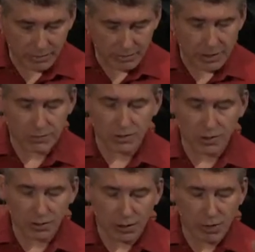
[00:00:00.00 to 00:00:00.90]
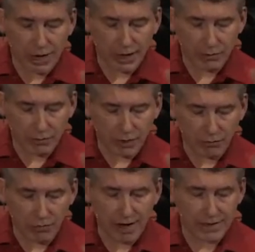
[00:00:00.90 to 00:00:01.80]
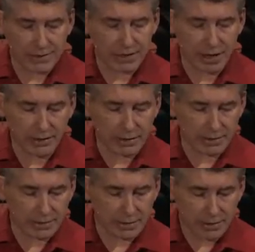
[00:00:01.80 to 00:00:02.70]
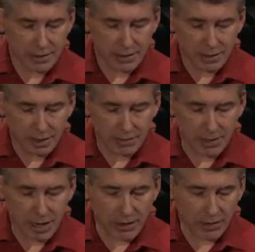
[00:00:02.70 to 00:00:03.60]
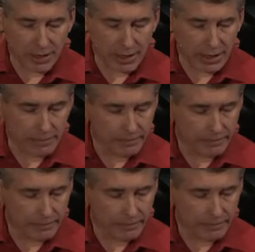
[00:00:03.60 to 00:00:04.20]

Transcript: But it was the only way I could really reconcile this in my own head.